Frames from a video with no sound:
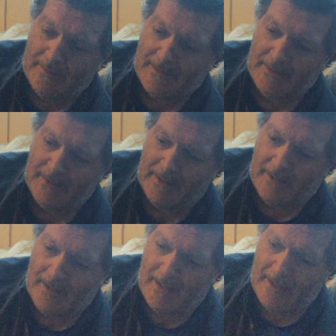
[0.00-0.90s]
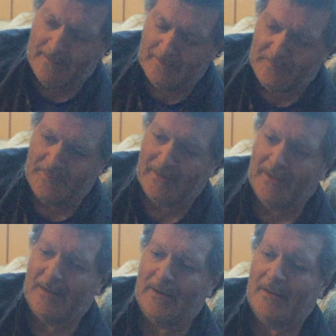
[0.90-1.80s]
The other
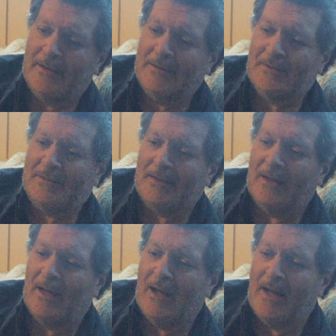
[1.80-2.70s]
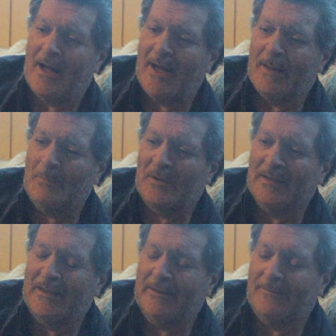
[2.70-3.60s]
thing is, I
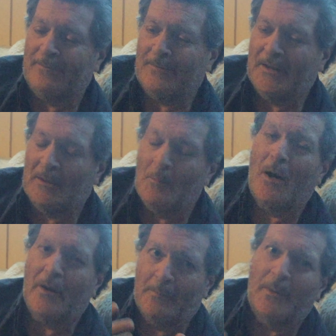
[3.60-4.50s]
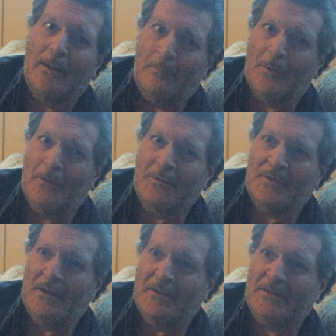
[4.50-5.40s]
believe in a bottom-up
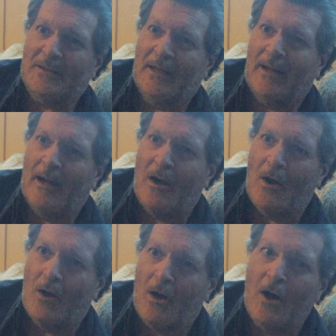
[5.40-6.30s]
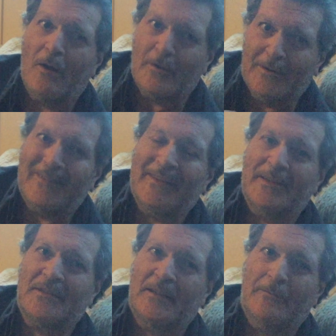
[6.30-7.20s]
process. All good
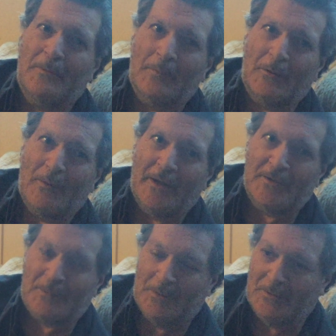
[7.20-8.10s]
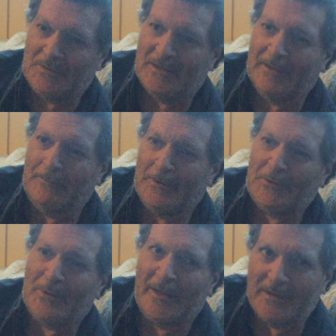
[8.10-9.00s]
things come from the grassroots, and if we
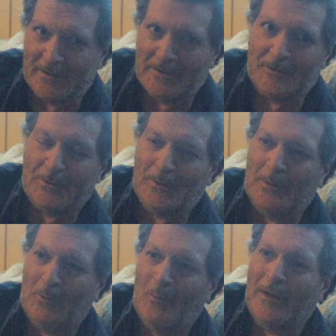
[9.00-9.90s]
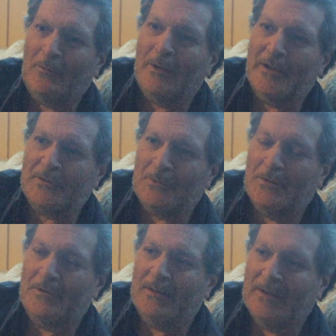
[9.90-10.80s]
try to control what
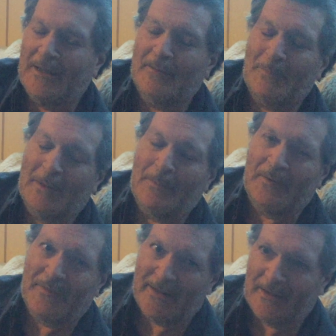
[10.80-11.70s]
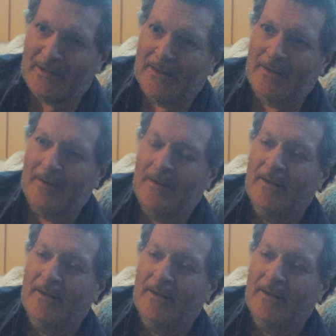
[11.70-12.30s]
grassroots Native people are thinking,